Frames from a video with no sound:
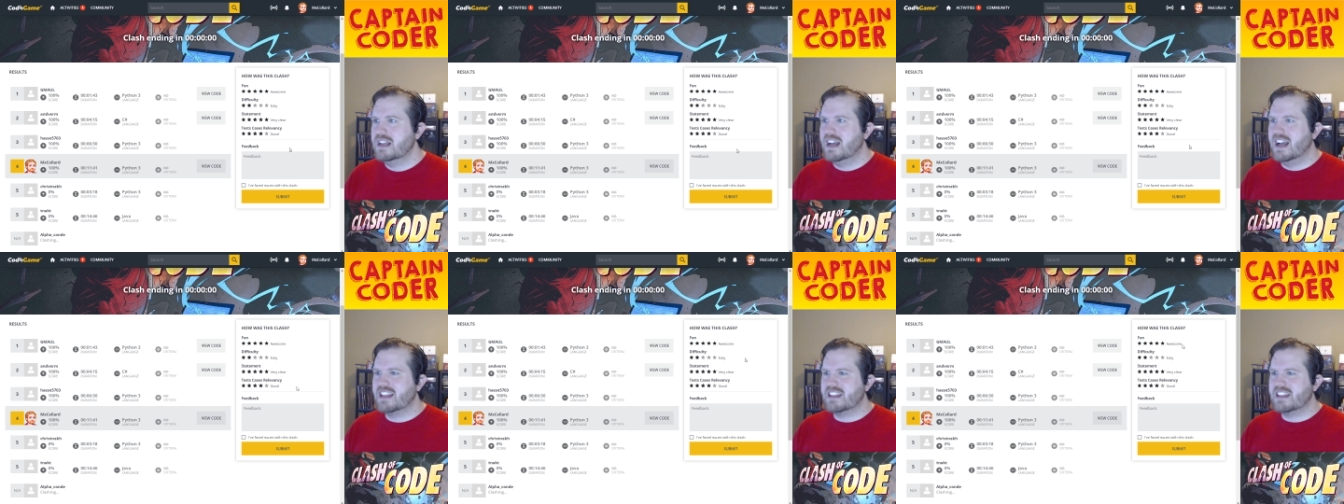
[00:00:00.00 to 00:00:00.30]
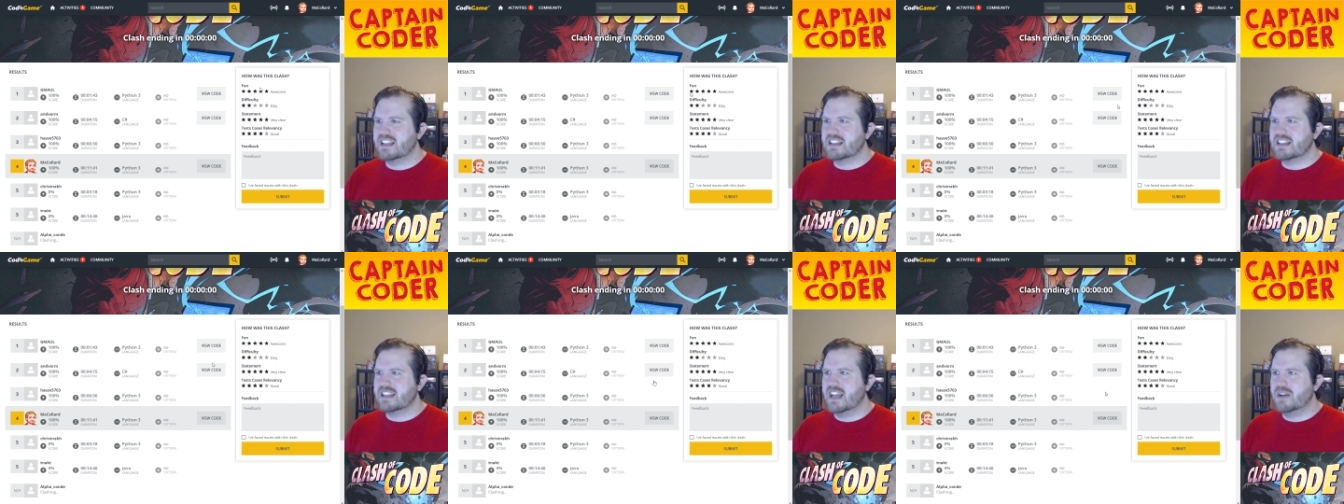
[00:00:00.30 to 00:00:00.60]
I
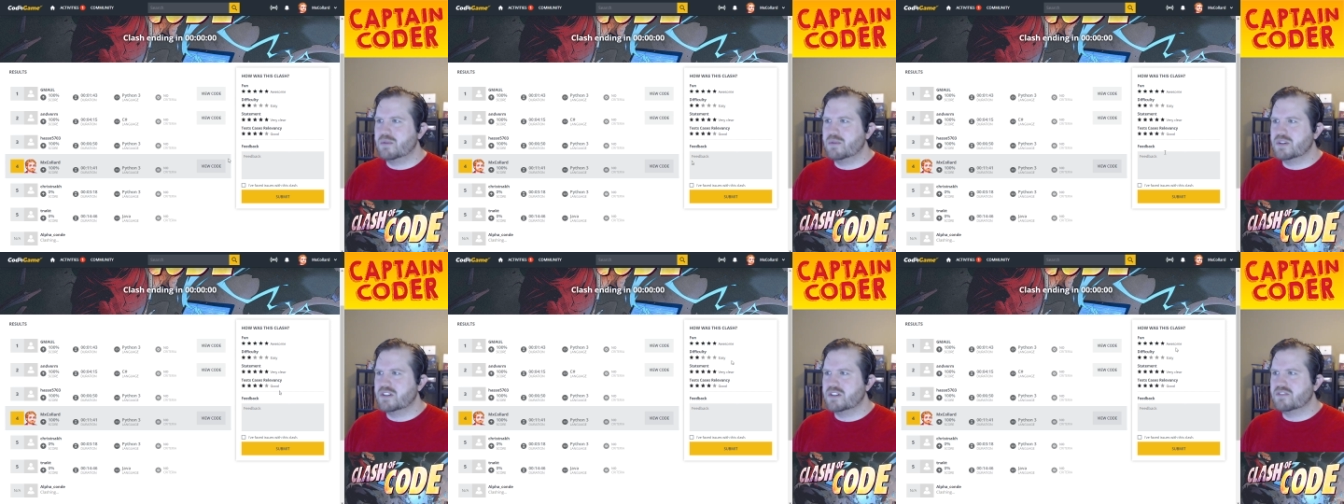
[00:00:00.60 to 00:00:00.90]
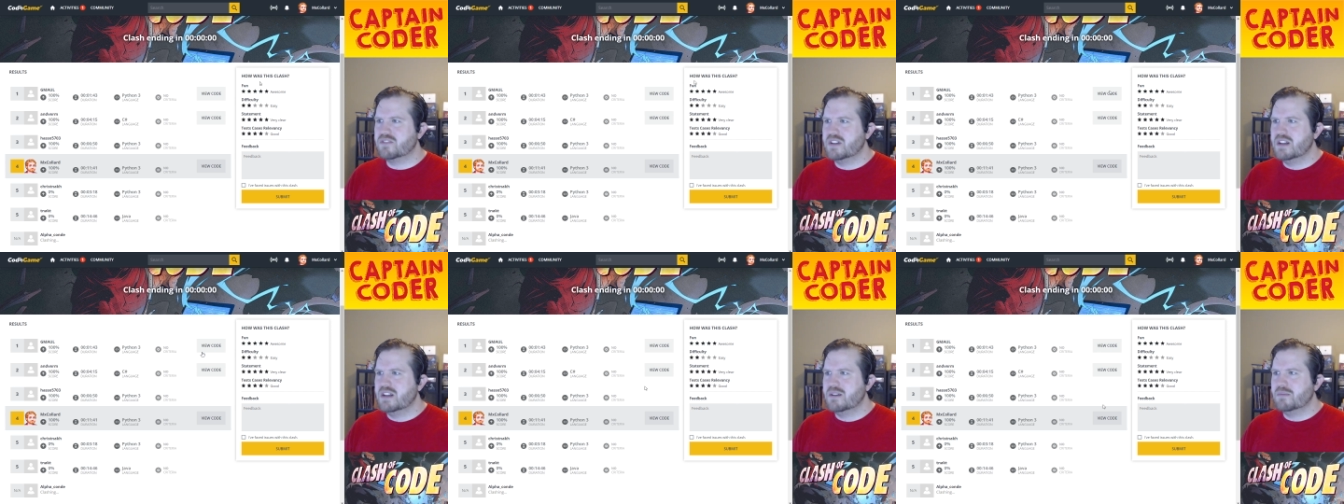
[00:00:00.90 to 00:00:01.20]
think that would
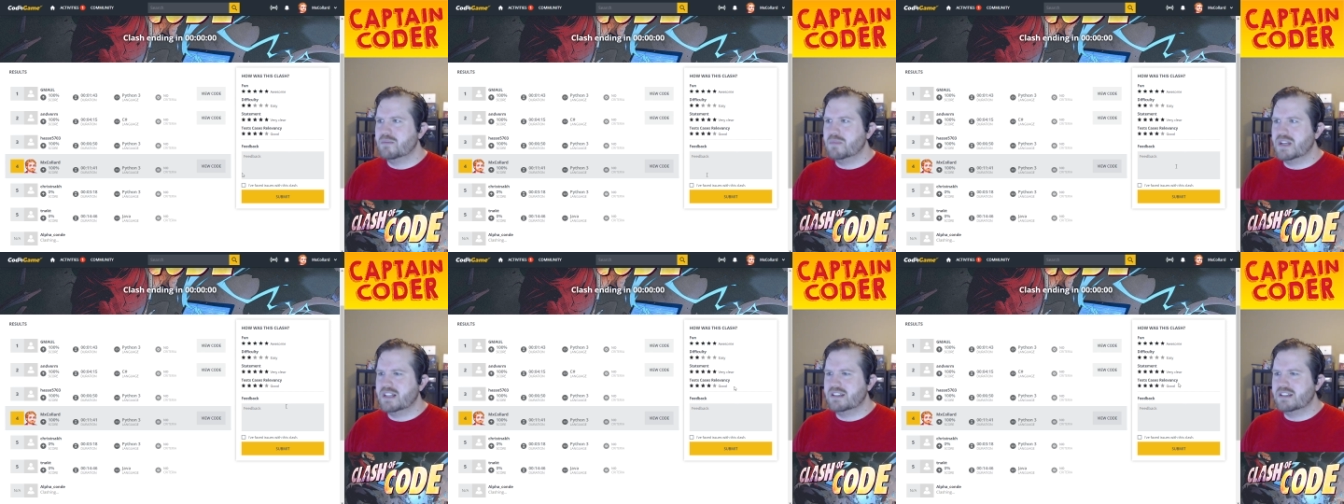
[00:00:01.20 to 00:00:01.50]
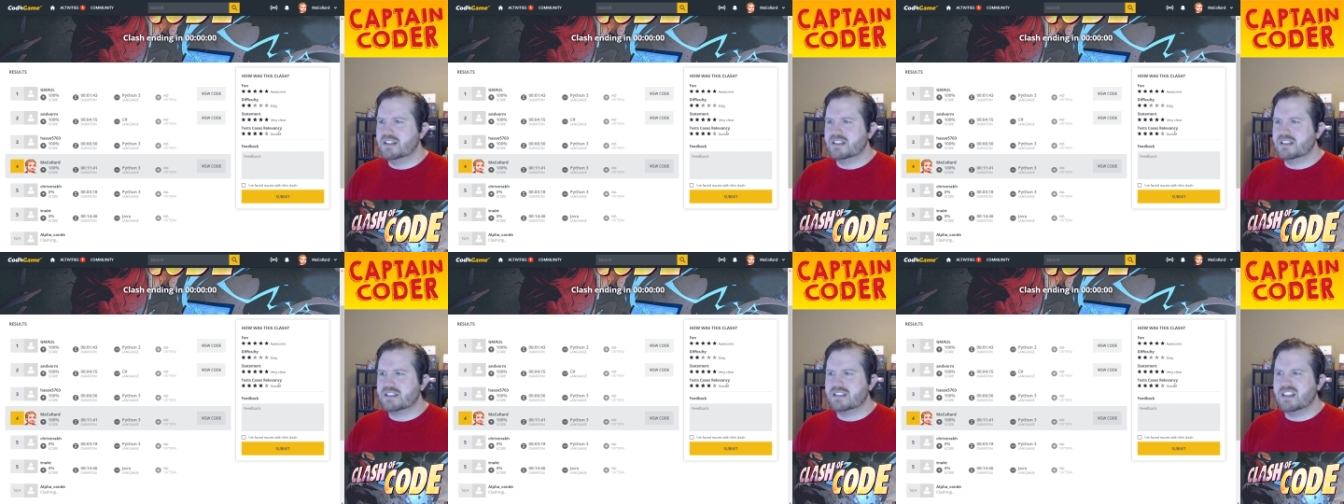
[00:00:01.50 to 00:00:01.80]
have made
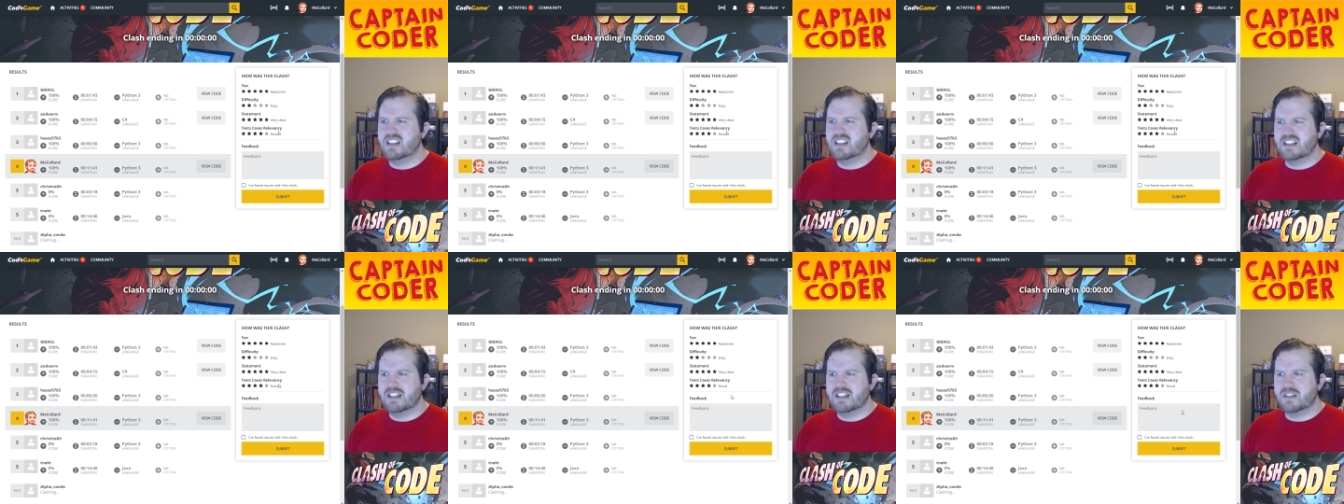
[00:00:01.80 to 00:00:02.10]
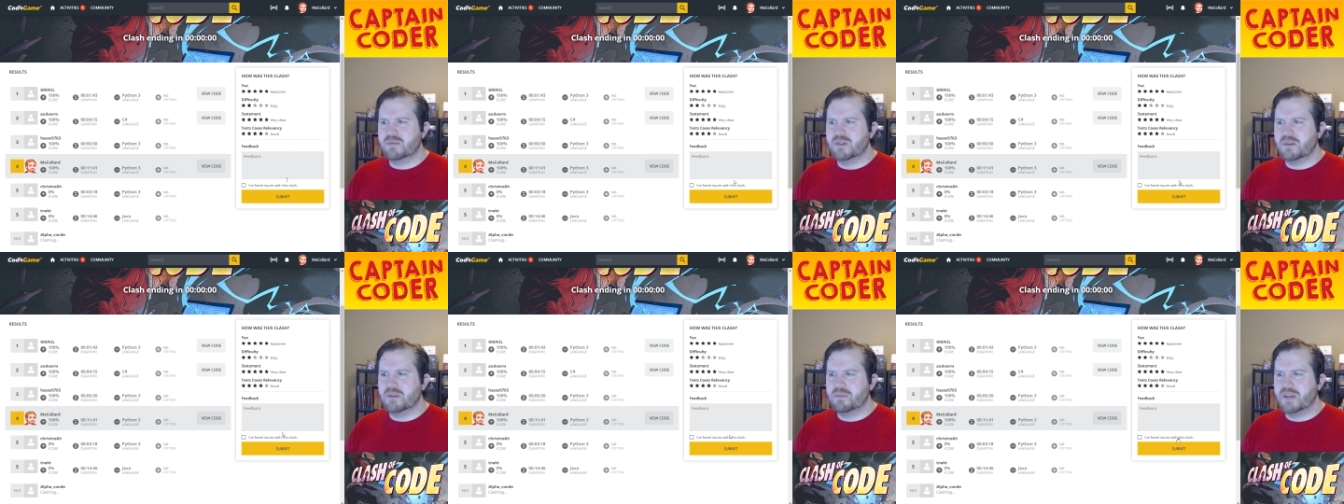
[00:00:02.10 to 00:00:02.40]
this a
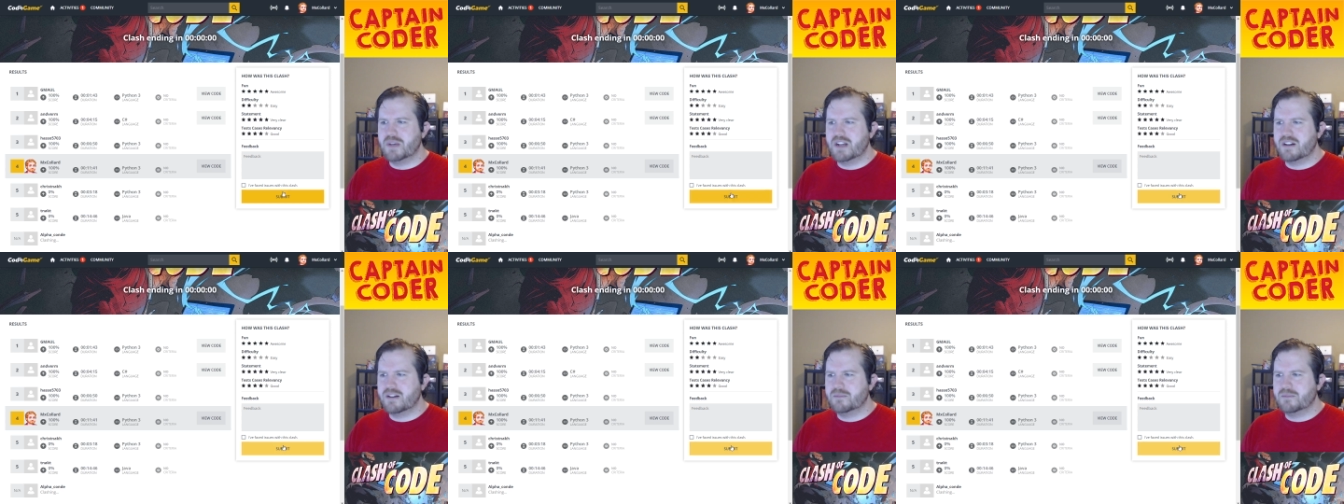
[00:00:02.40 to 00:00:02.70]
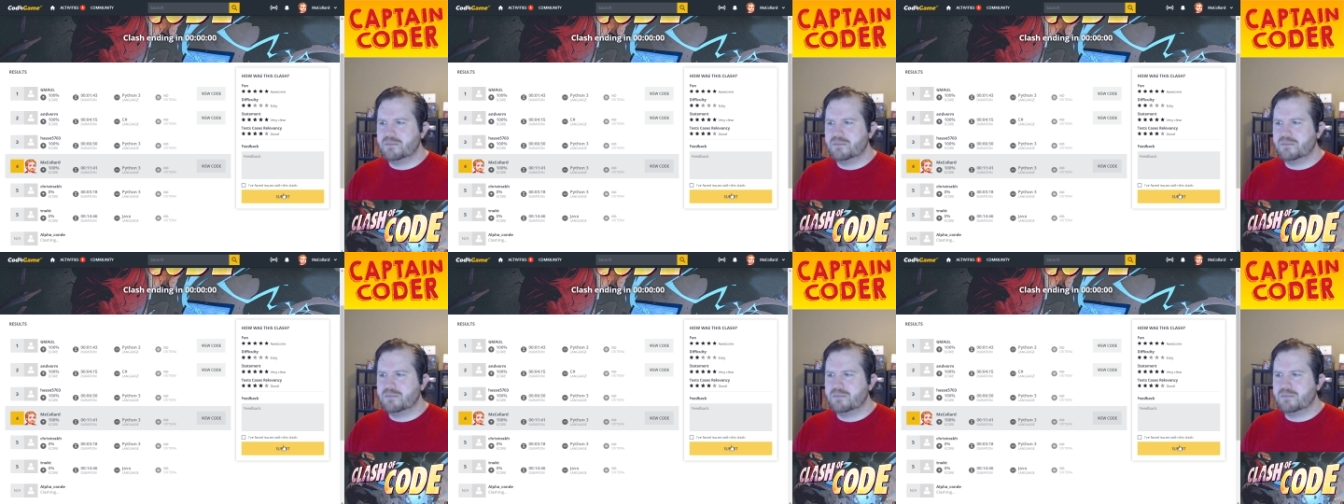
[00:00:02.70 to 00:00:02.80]
little bit better.